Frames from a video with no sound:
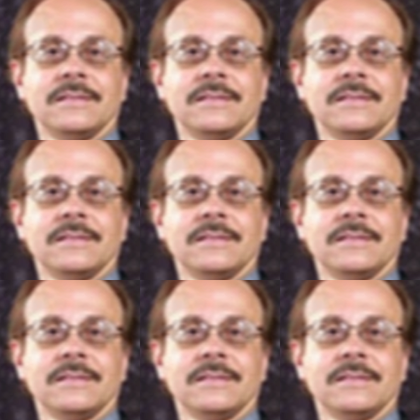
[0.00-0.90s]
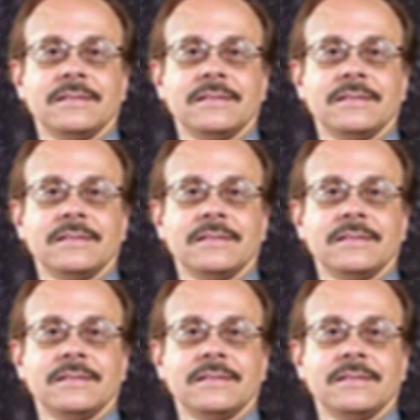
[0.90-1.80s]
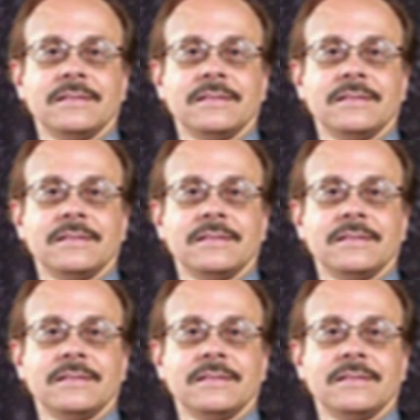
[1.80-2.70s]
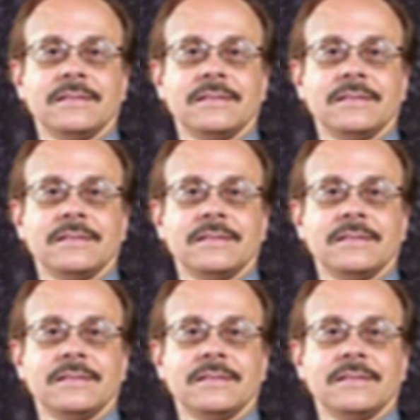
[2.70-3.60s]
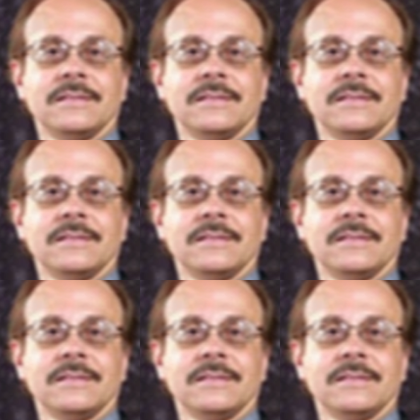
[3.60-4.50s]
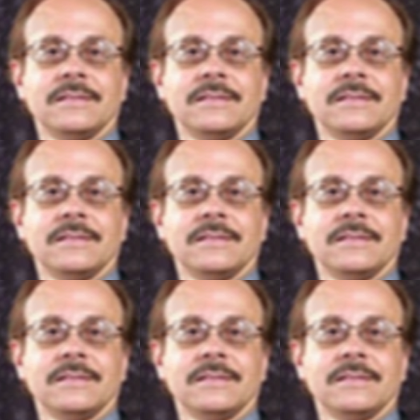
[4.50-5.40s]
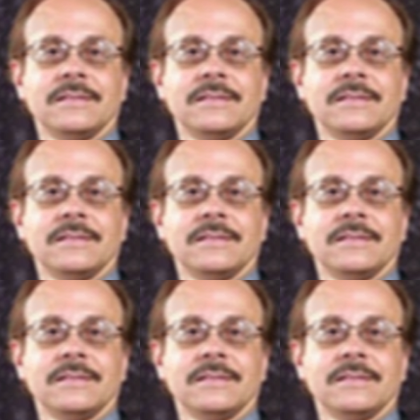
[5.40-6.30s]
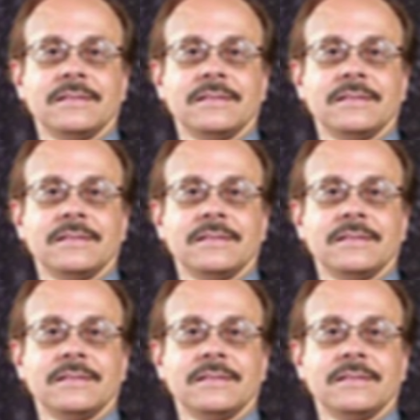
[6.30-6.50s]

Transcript: This is a still picture; no speech is visible.